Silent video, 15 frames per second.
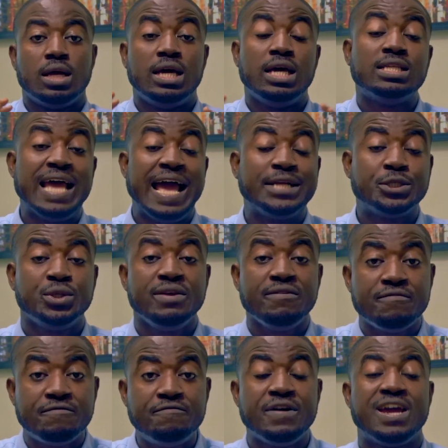It's actually
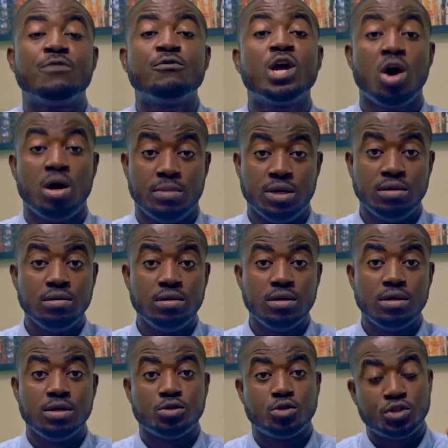very common
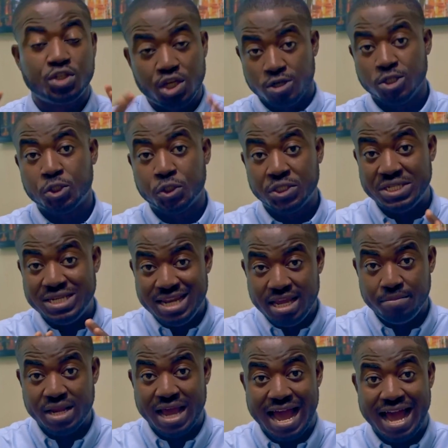to see countries
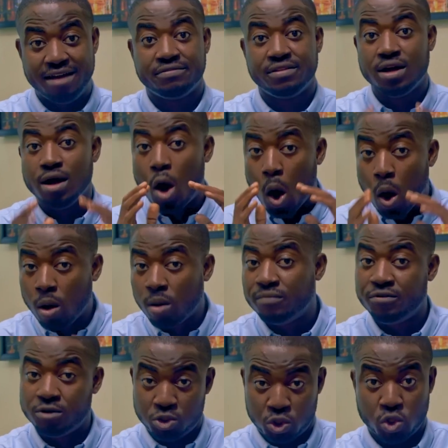named after
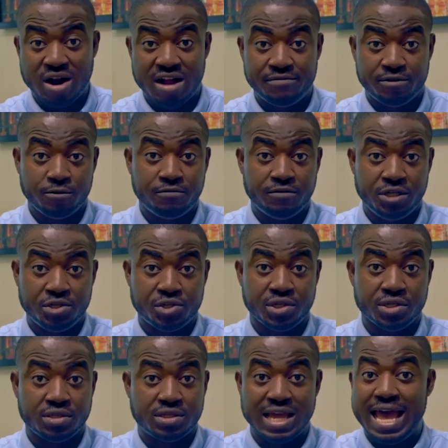obvious geographical
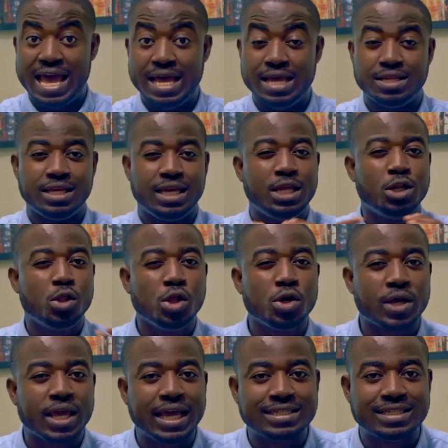features, and in a lot
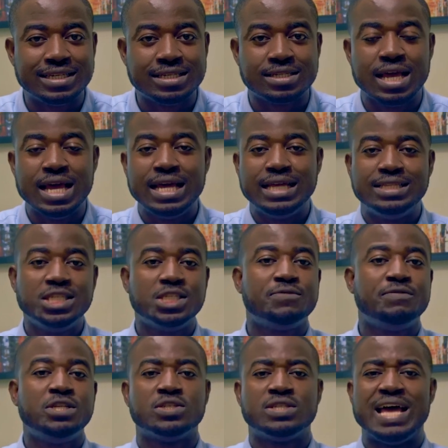of cases, these
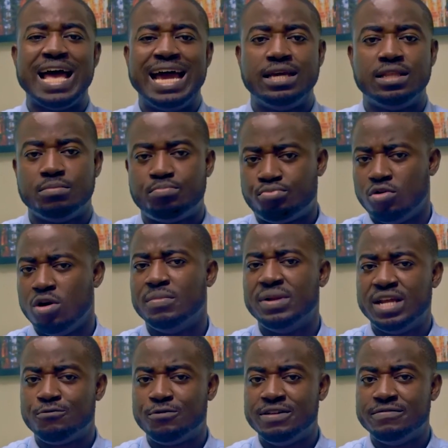features are either
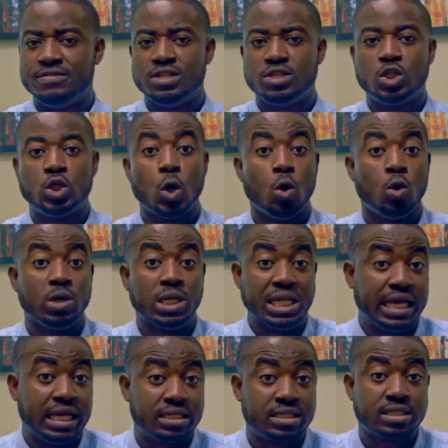prominent rivers or
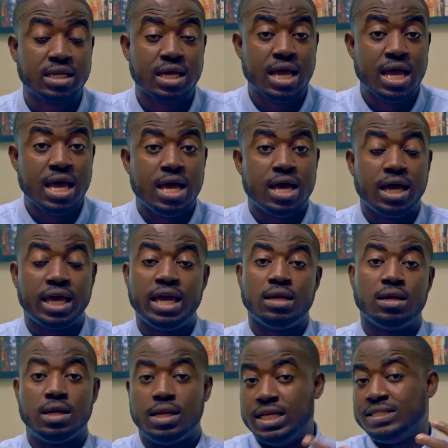lakes.
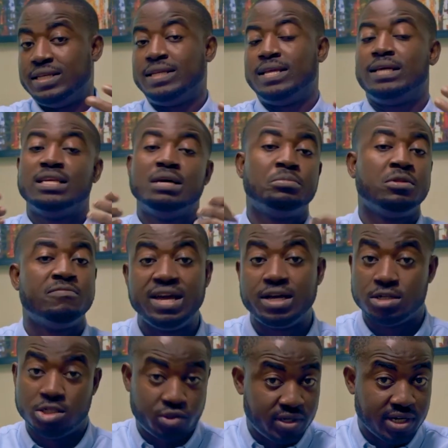Again, let's take the example of my
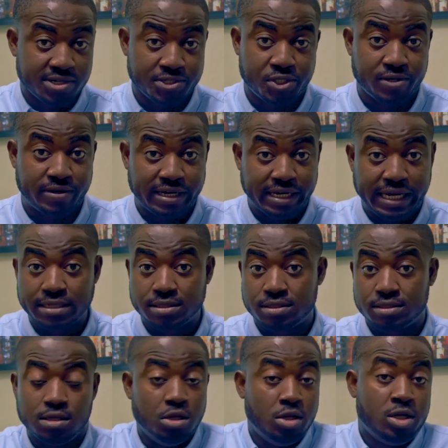country, Nigeria.
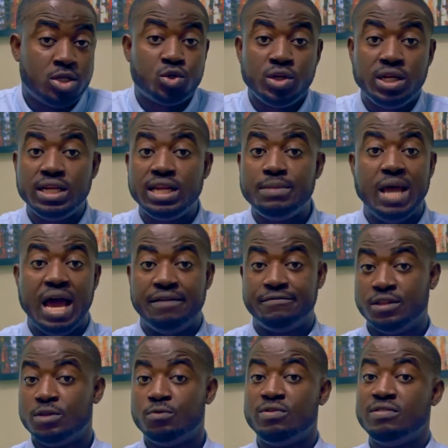It's literally named
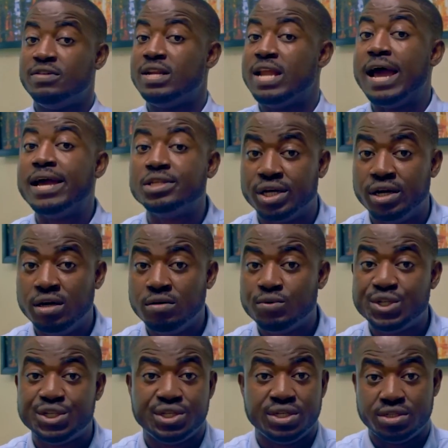after the river Niger,
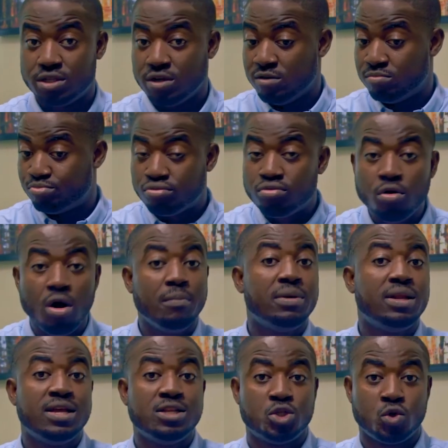which is a
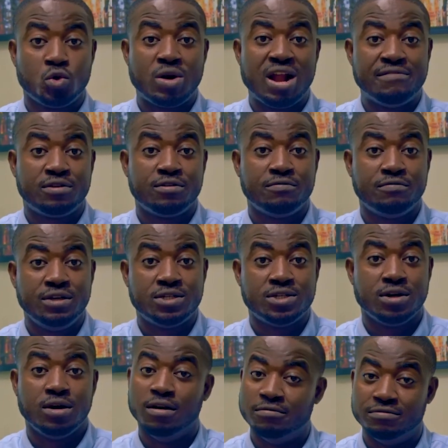prominent geographical
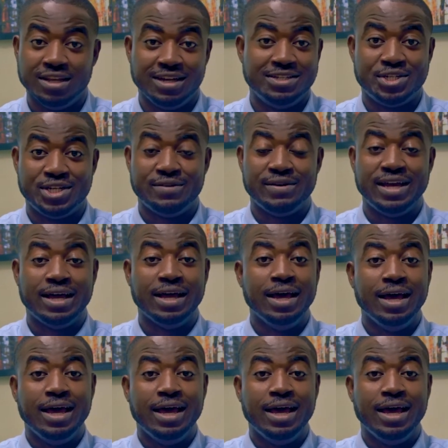feature of Nigeria.